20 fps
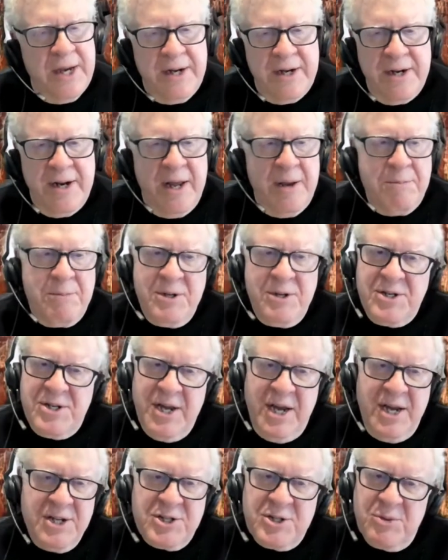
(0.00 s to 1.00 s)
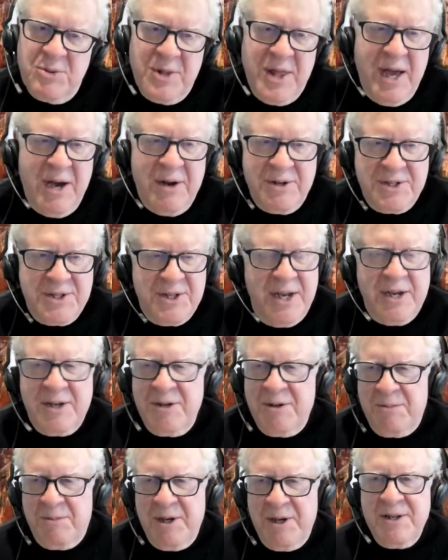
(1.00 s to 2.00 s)
don't get an amputation without a
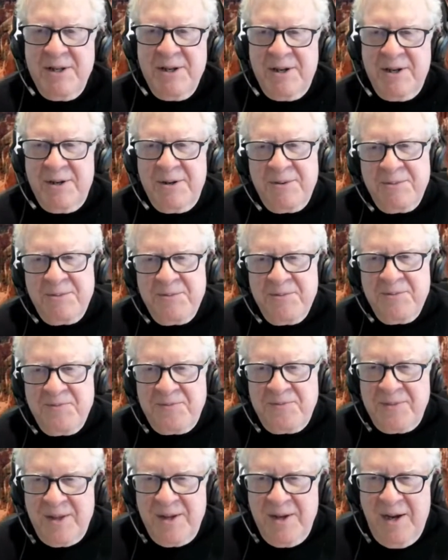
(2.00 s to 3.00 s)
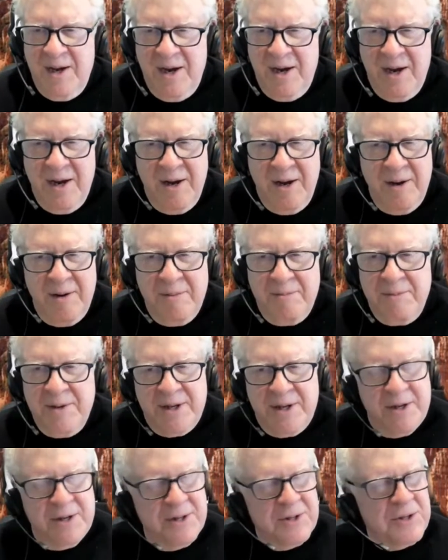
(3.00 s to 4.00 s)
second opinion.
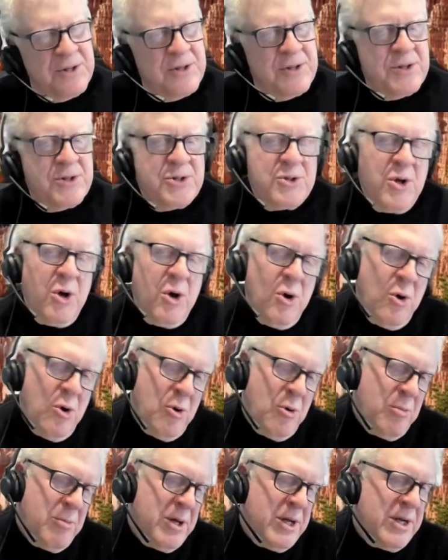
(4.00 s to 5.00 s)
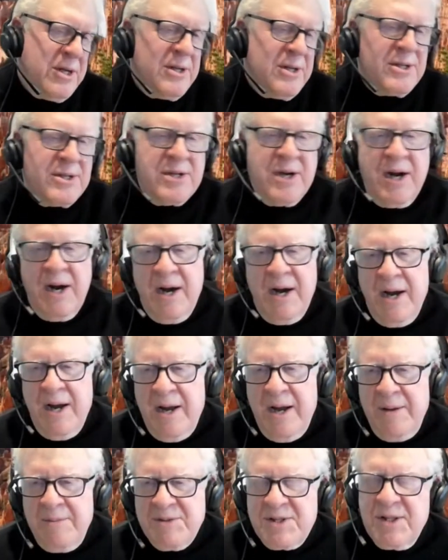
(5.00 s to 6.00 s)
Because so many
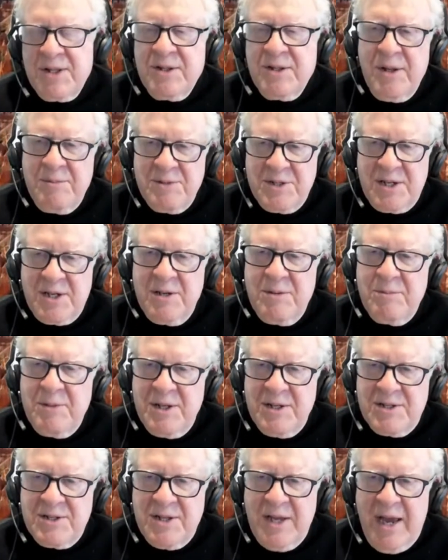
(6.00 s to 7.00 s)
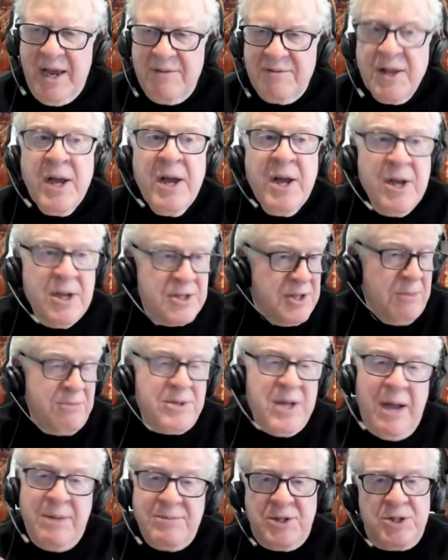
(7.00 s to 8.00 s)
times the limbs can be saved.
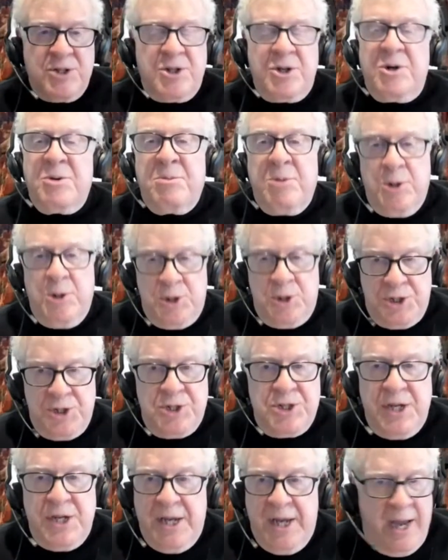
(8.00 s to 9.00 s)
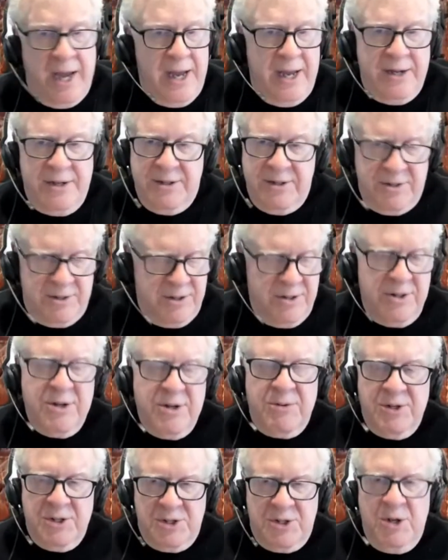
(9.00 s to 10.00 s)
Sometimes it's an emergency and
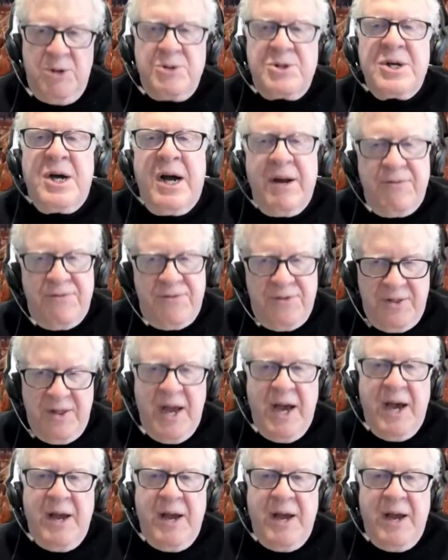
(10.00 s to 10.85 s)
there is no time